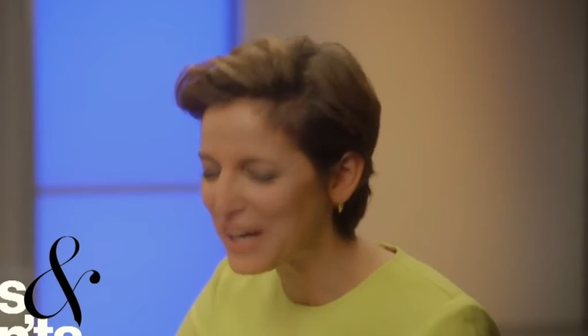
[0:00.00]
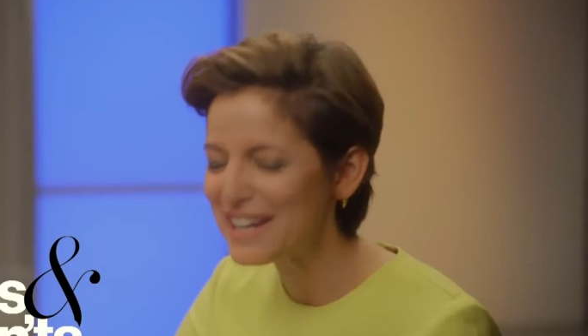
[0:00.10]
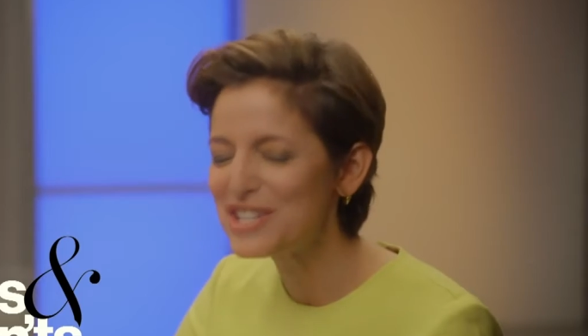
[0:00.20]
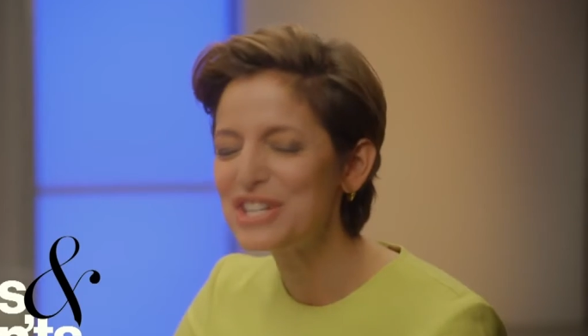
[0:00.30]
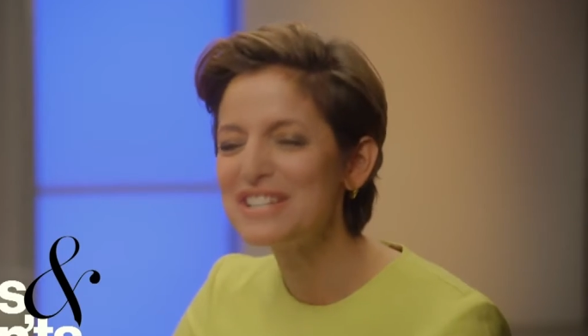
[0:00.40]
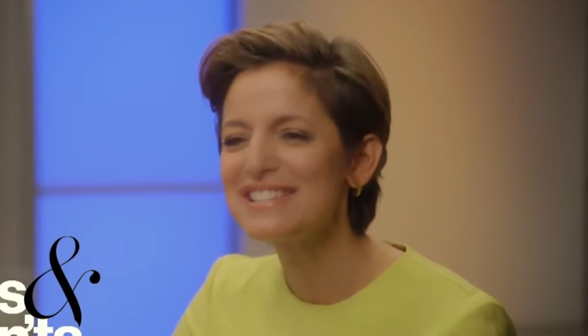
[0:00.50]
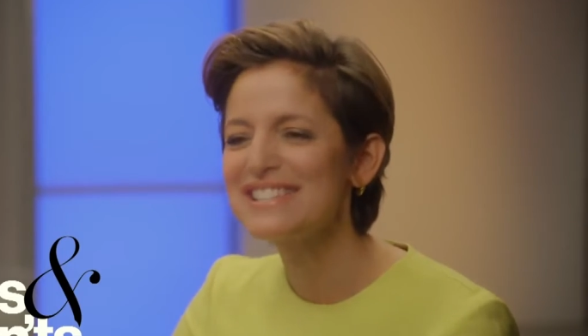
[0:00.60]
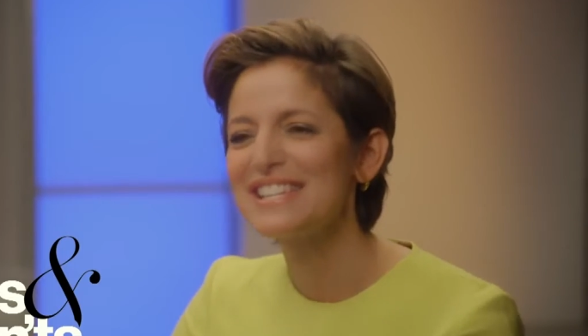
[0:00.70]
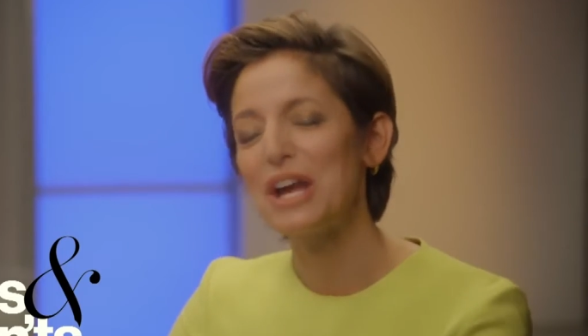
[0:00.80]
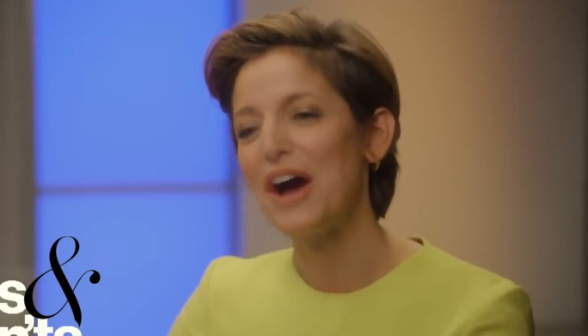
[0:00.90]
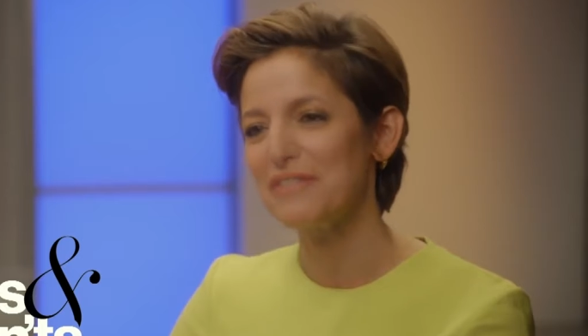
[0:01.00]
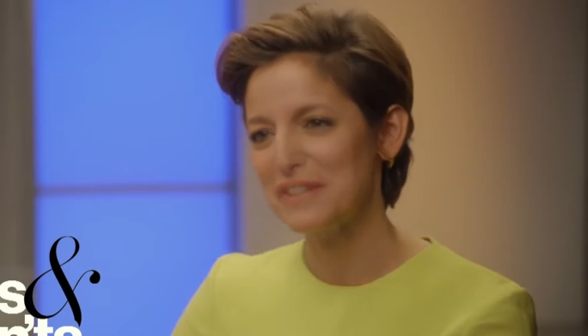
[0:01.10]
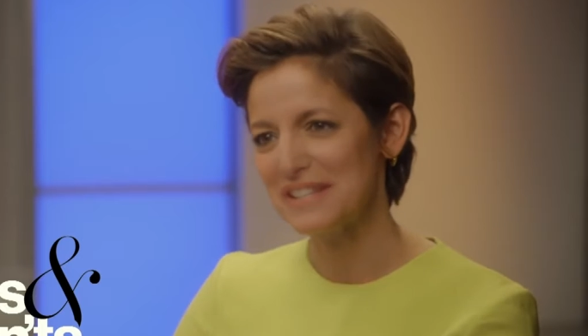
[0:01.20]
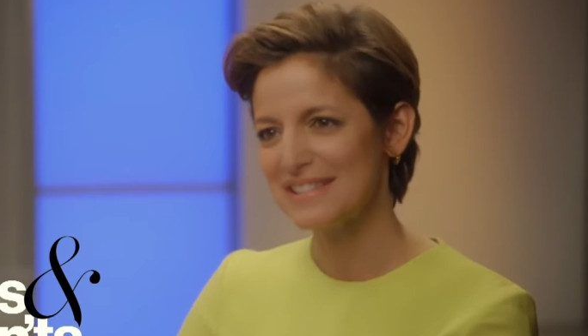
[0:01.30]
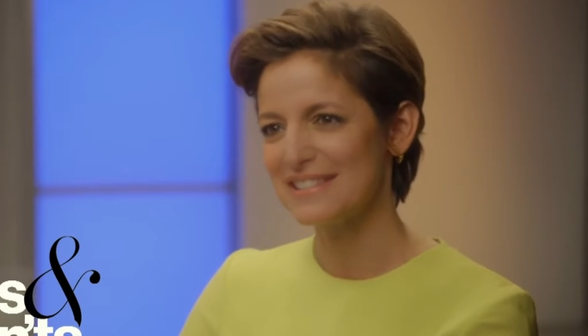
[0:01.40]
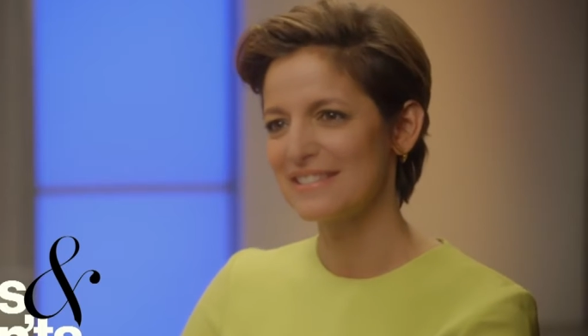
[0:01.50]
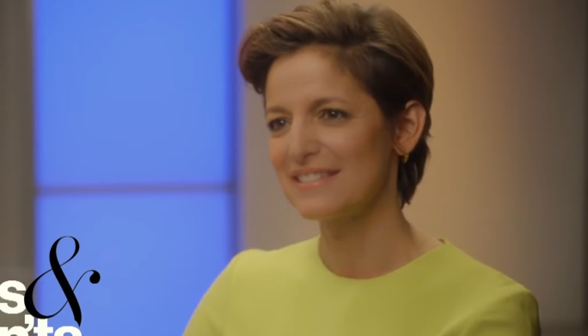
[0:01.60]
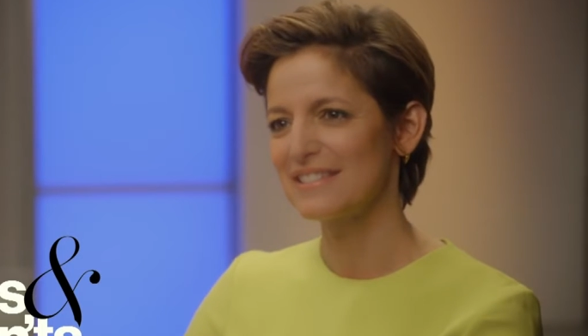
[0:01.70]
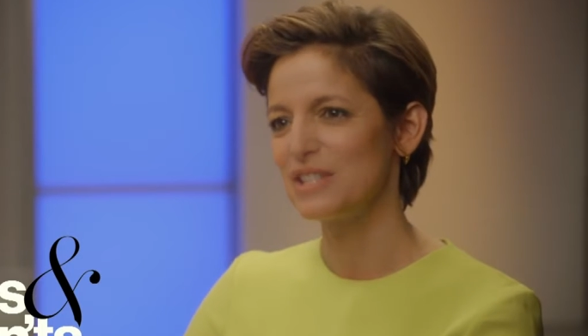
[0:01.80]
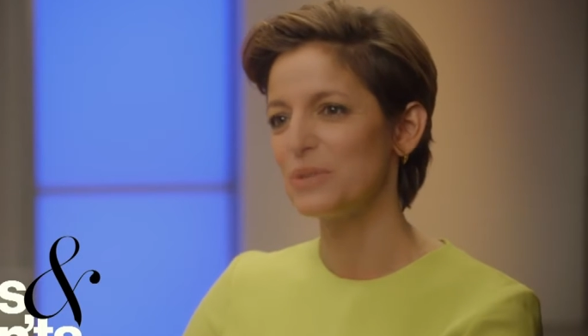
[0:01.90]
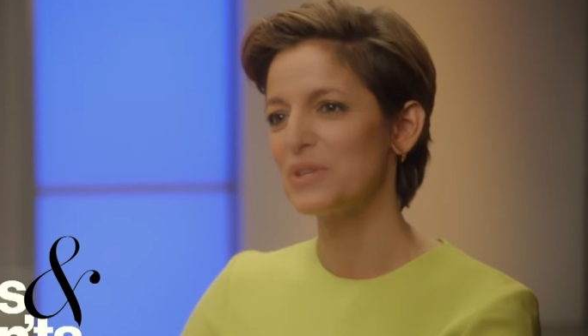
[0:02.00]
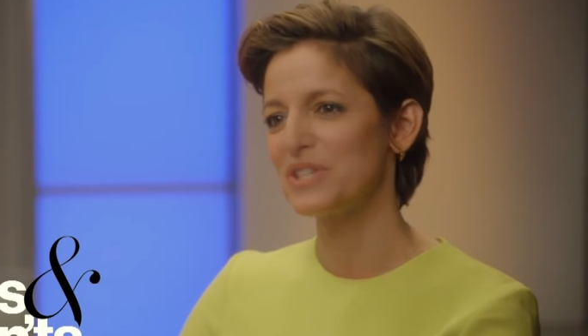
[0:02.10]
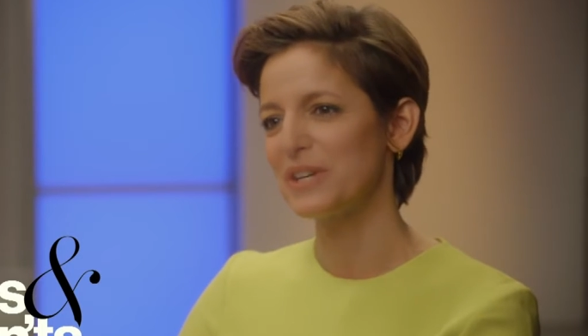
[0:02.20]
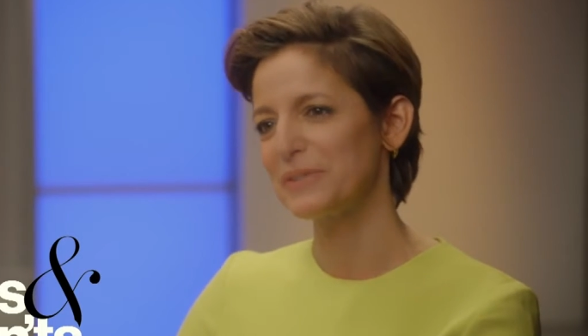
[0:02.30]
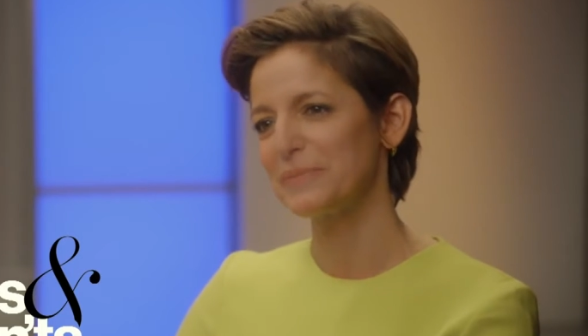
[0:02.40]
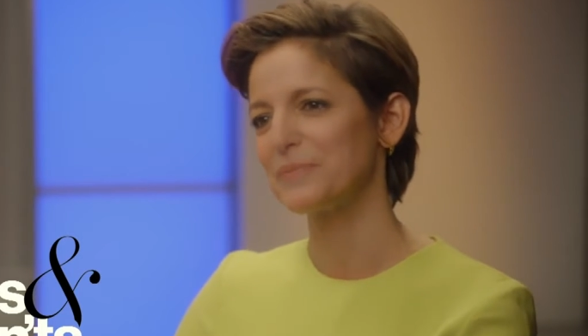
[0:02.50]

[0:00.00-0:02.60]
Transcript: Wearing jeans to the office. Do or don't?